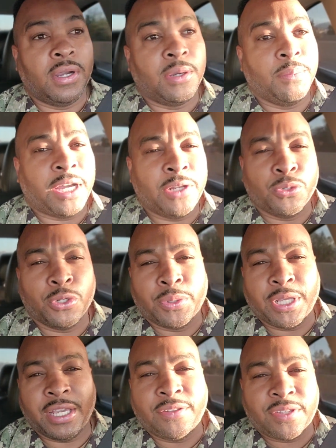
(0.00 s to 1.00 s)
um, I don't know
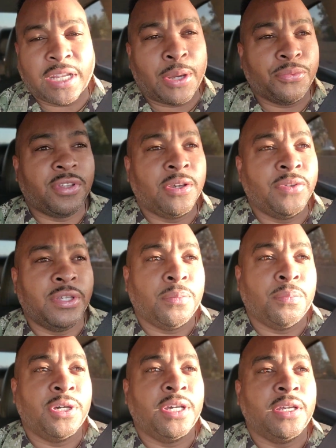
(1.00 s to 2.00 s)
the ins and outs of it,
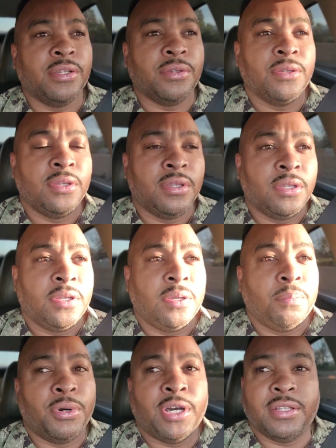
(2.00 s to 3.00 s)
but
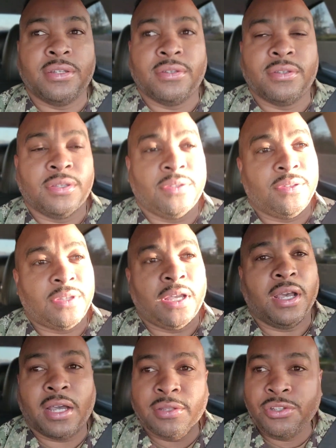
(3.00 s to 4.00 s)
but
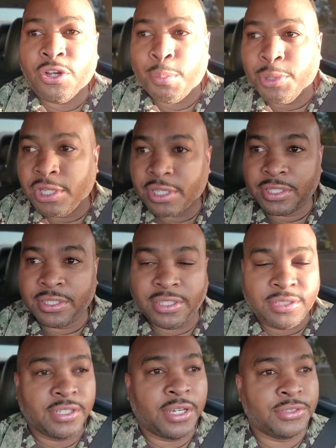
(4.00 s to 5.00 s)
I, I, you know I'm gonna look the
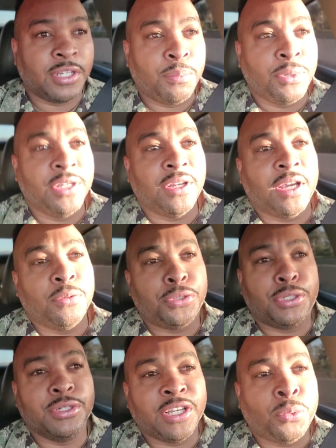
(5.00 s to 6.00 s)
details up. But I
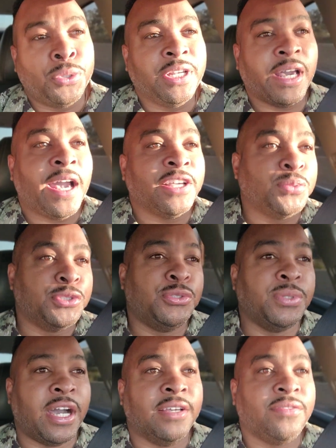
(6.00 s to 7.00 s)
want I want to ask what
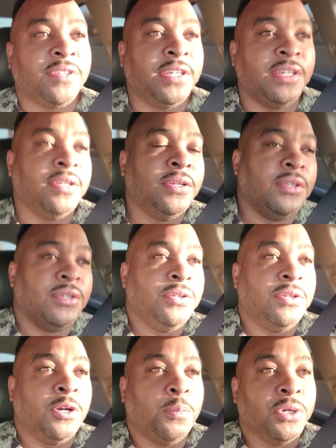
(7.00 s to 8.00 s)
you guys think.
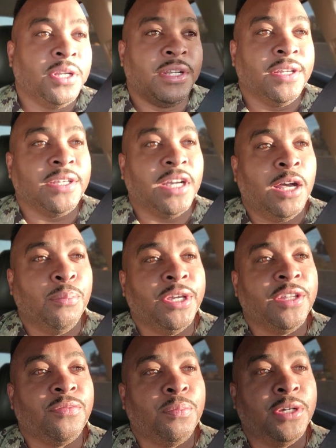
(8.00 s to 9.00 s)
You know, put it in the
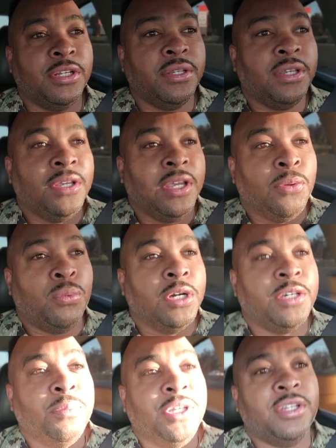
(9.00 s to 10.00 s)
comments. But
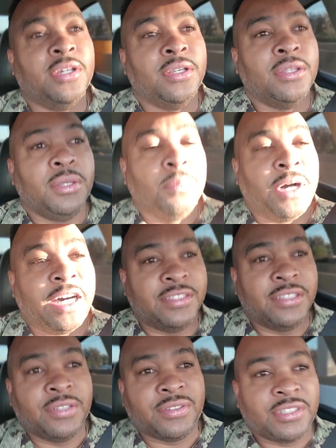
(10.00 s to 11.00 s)
what could be the
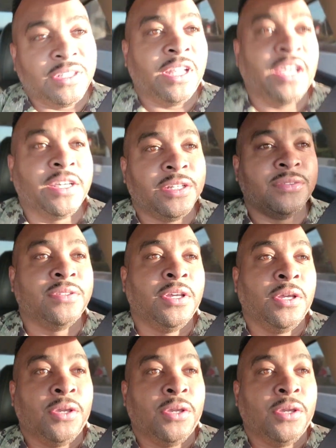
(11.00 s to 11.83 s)
positives and negatives?